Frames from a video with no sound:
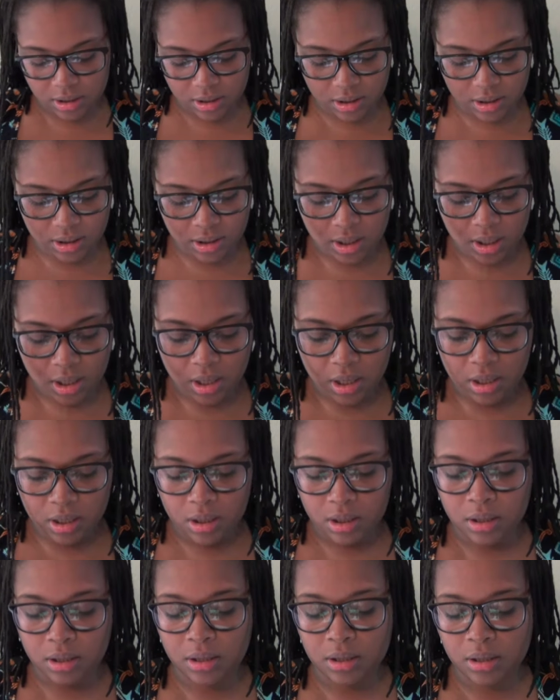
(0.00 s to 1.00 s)

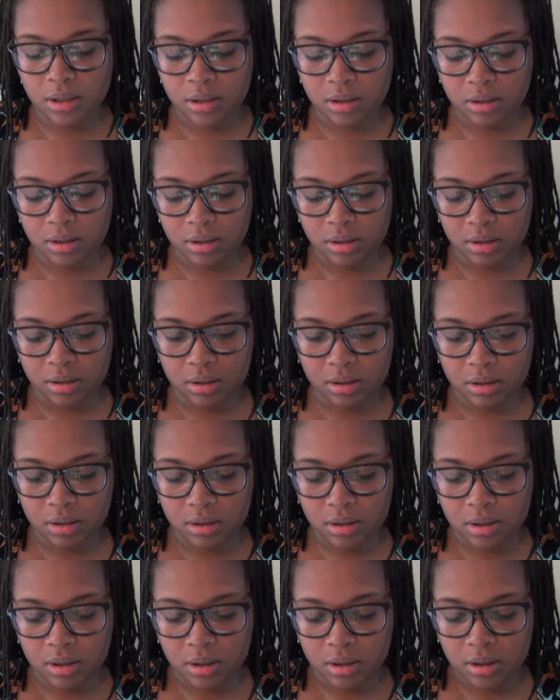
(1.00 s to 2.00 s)

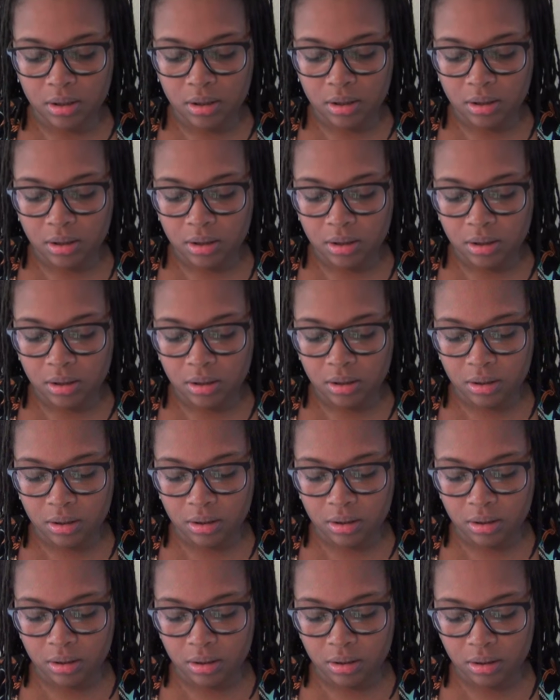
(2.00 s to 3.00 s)

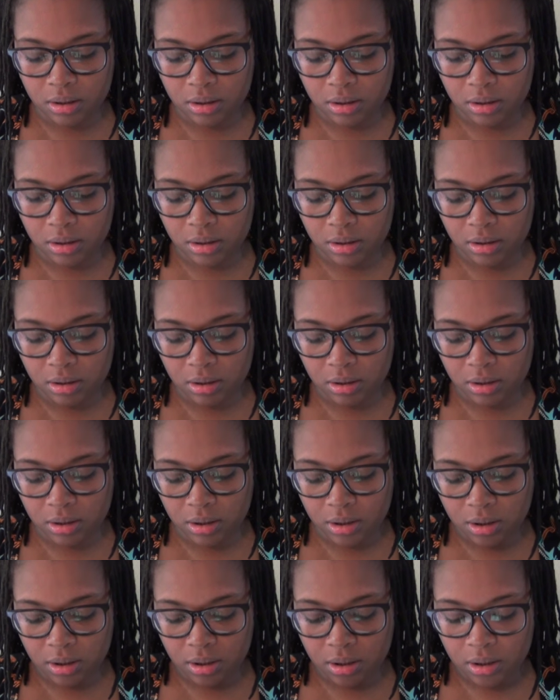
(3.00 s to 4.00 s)

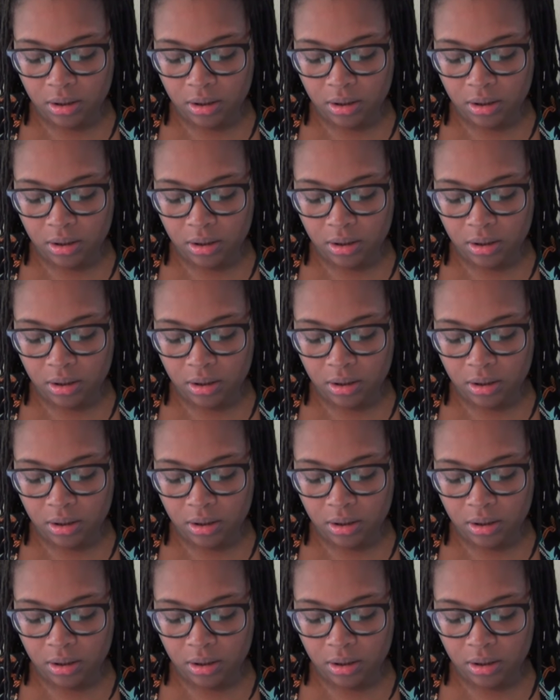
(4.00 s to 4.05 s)
(silence)